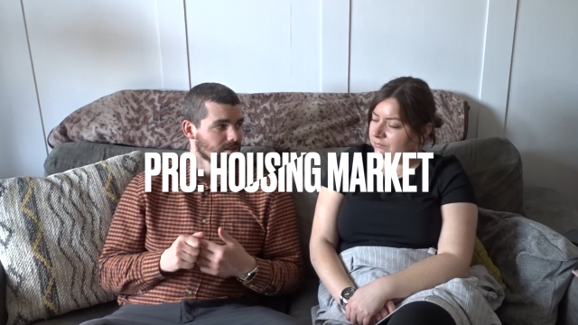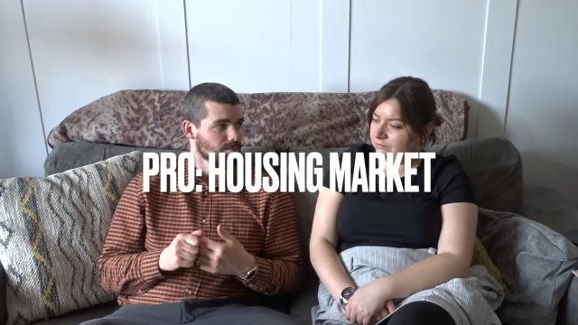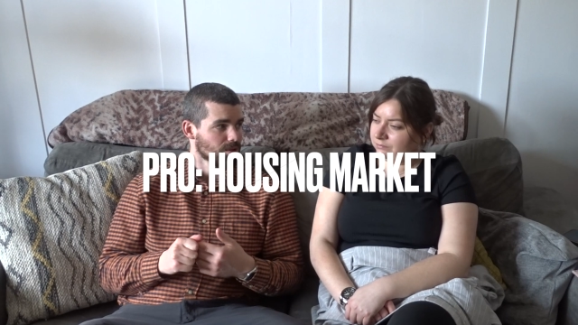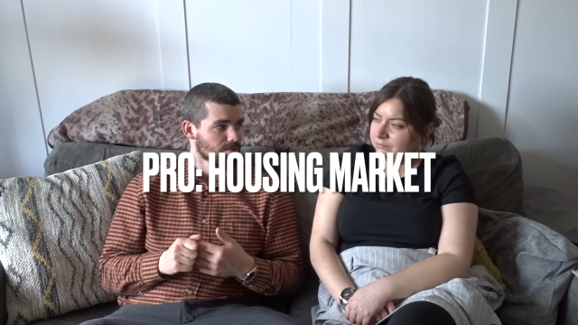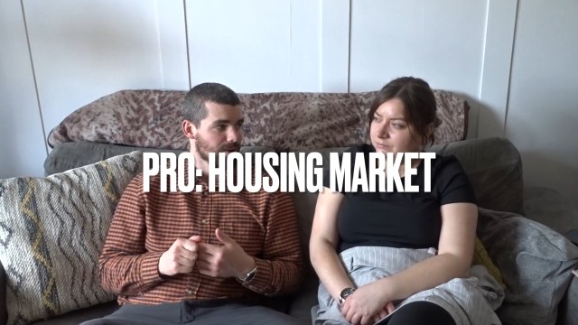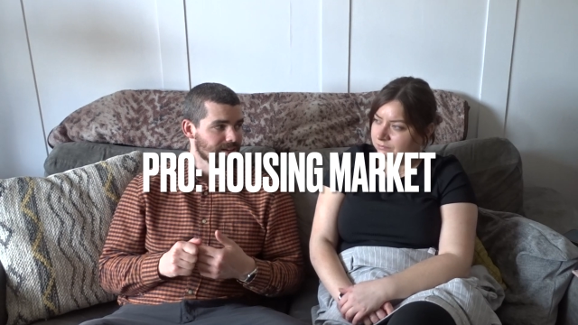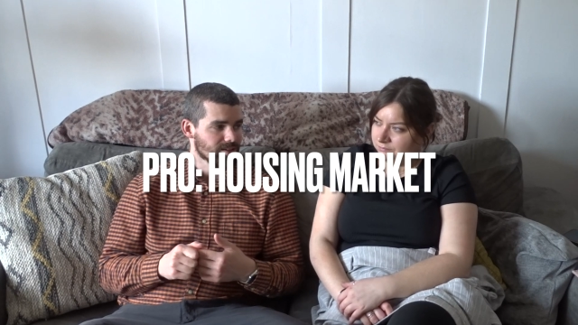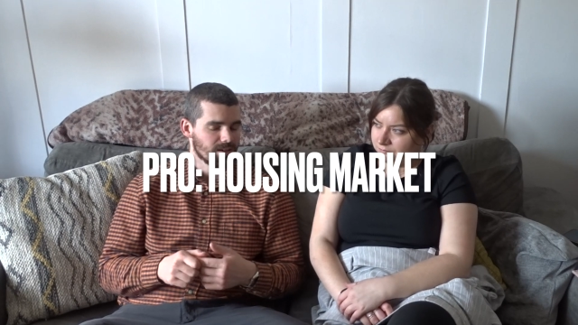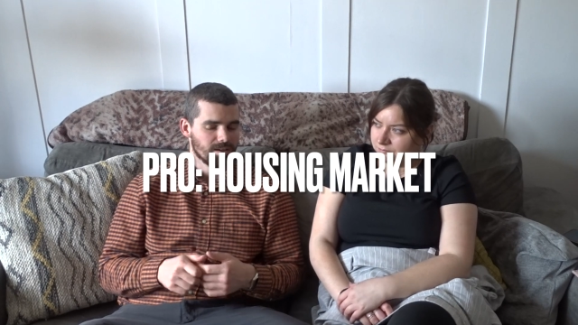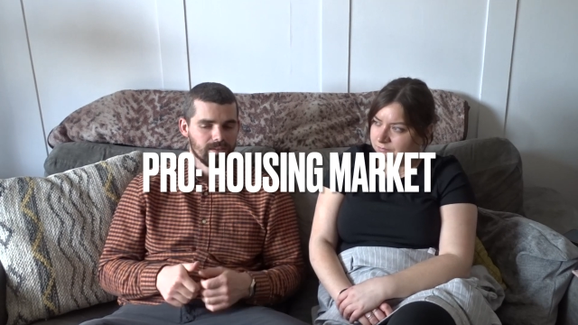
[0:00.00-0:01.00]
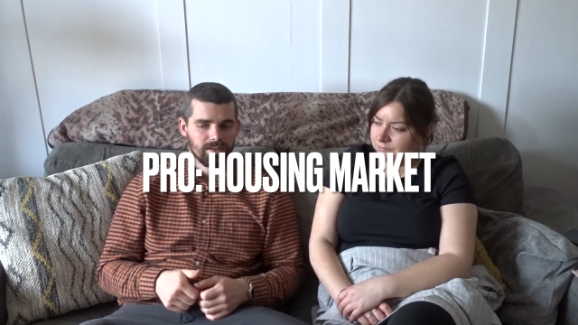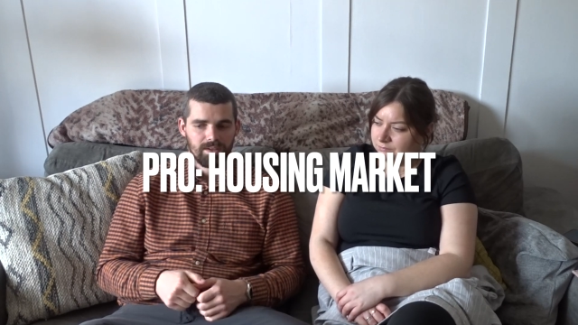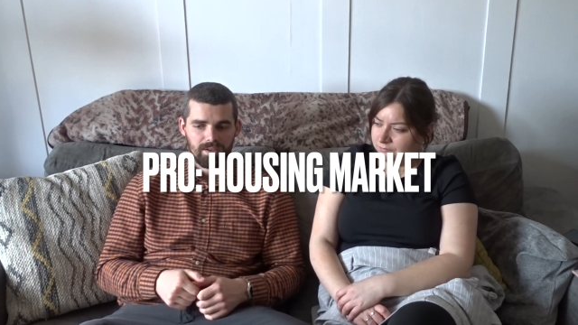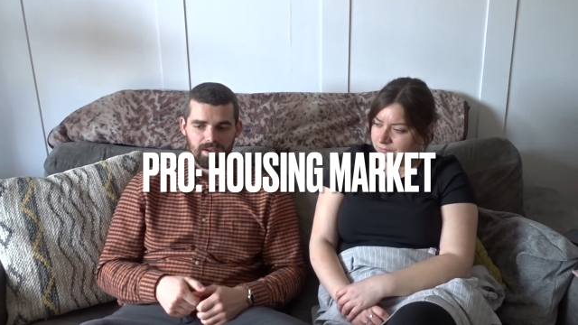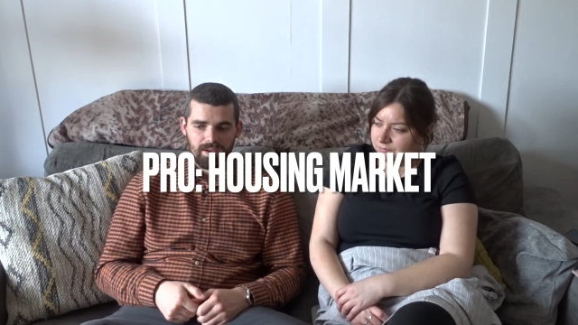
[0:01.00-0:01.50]
Speaker 1: is much better.
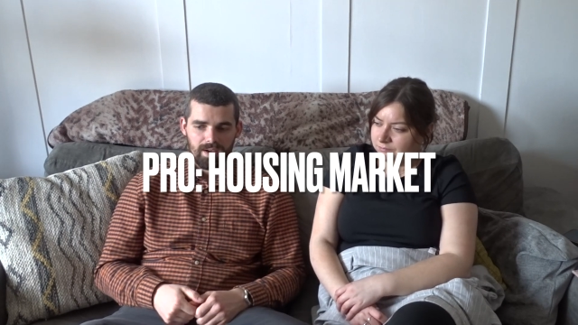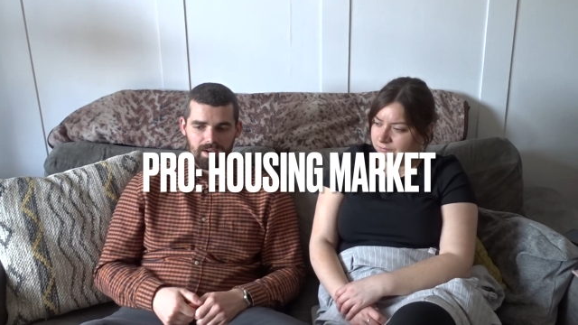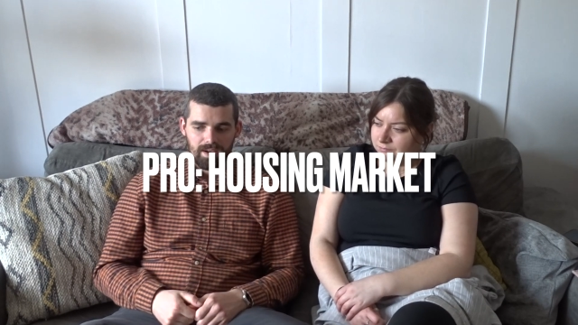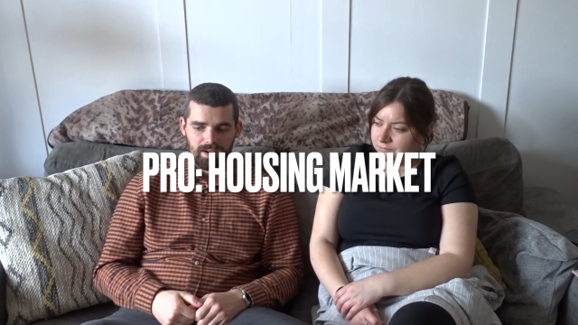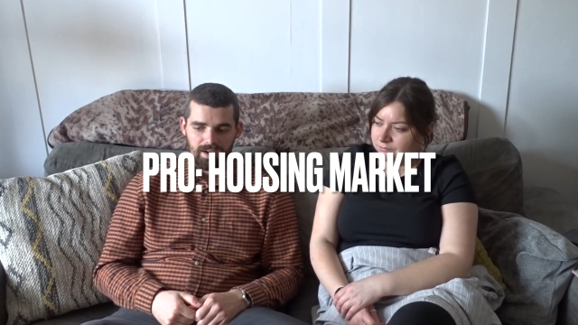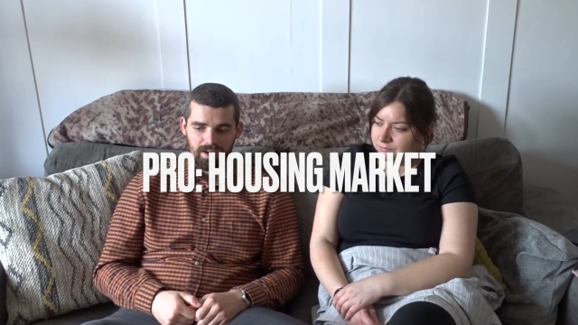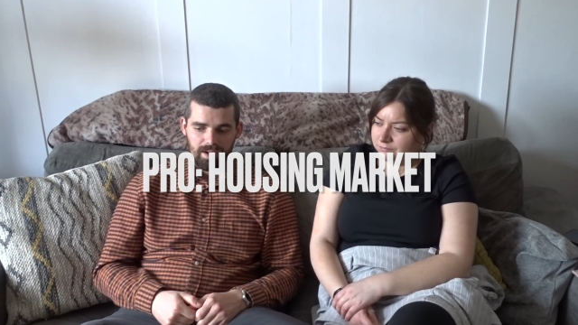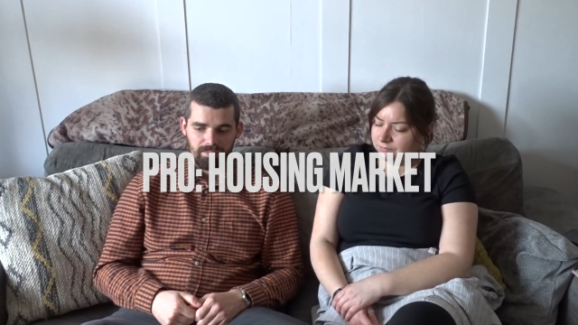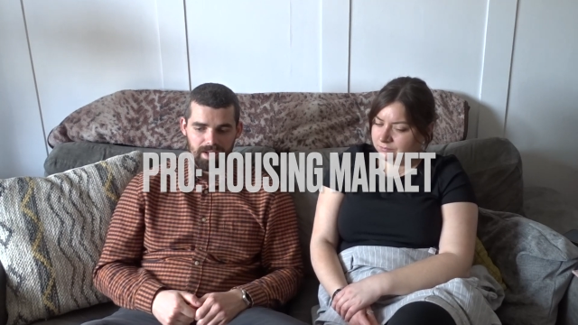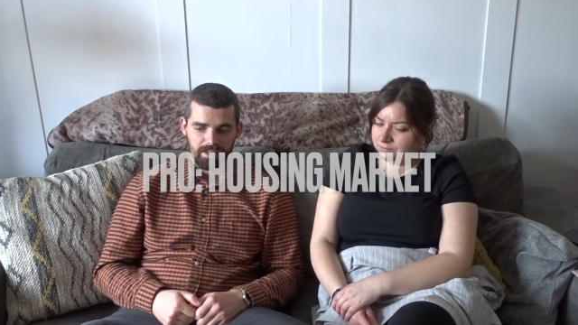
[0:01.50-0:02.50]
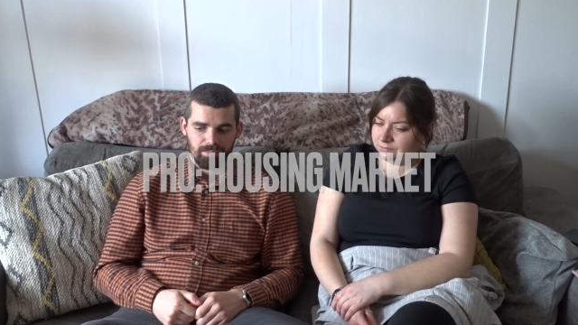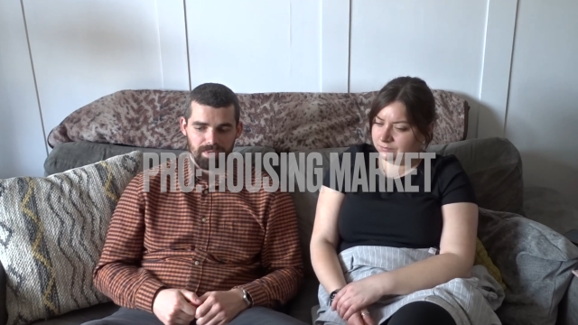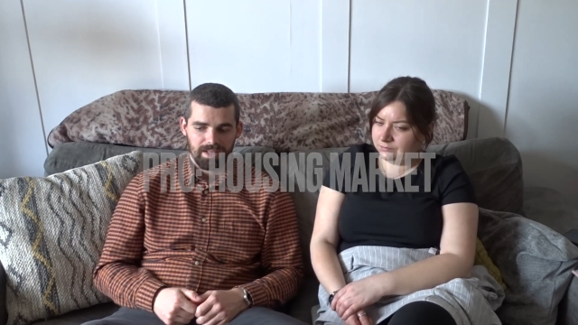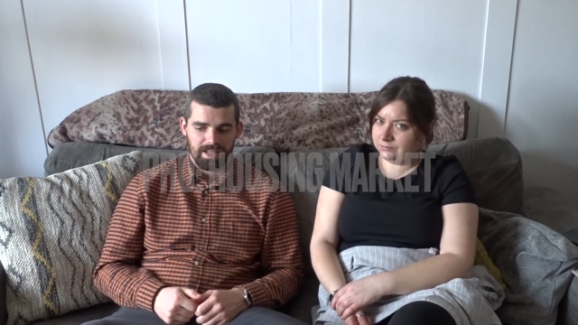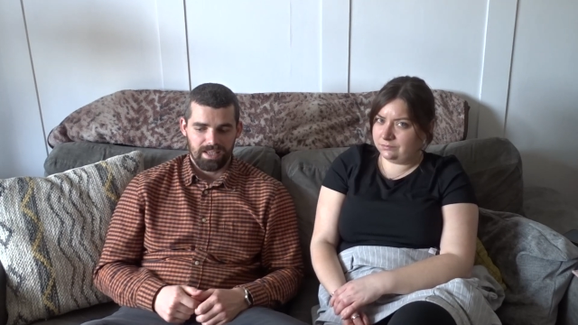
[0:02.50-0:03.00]
Um, and I
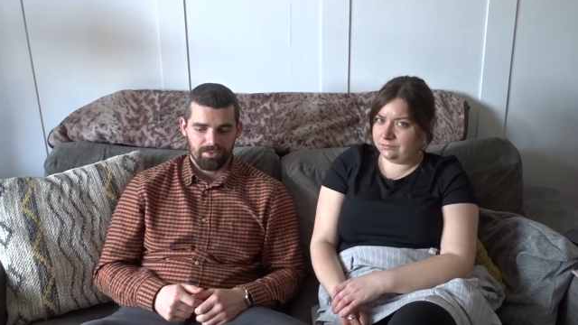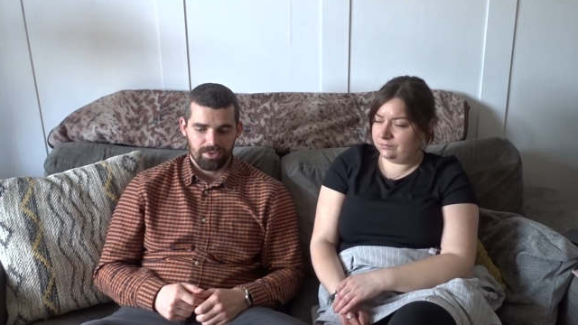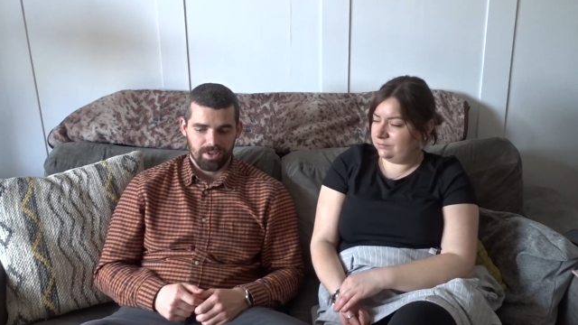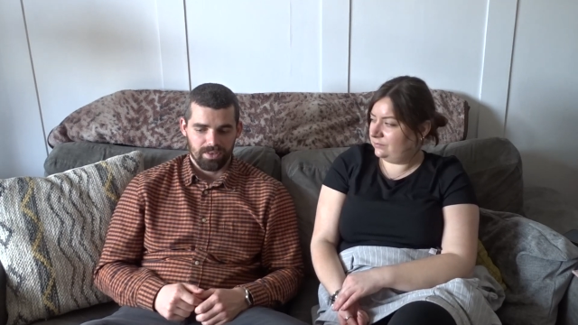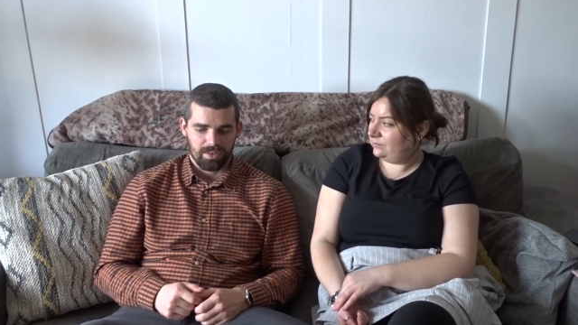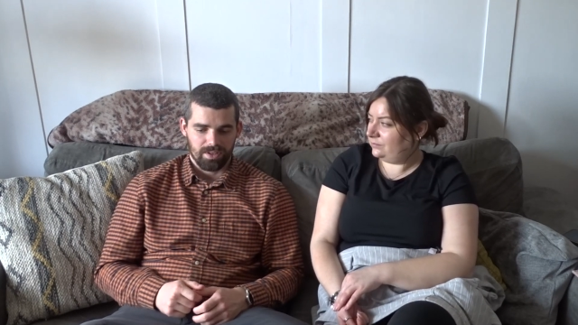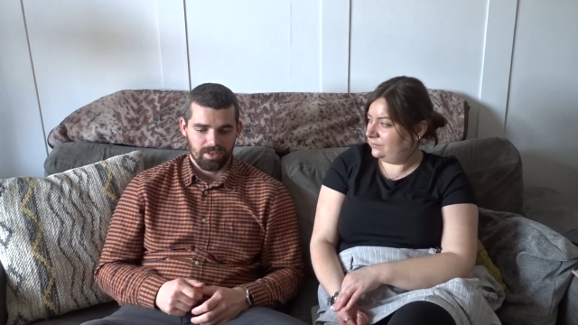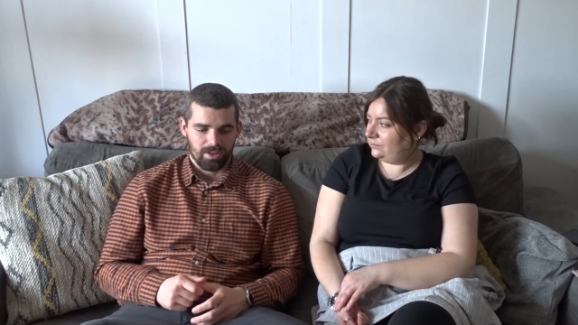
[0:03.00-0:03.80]
believe that the,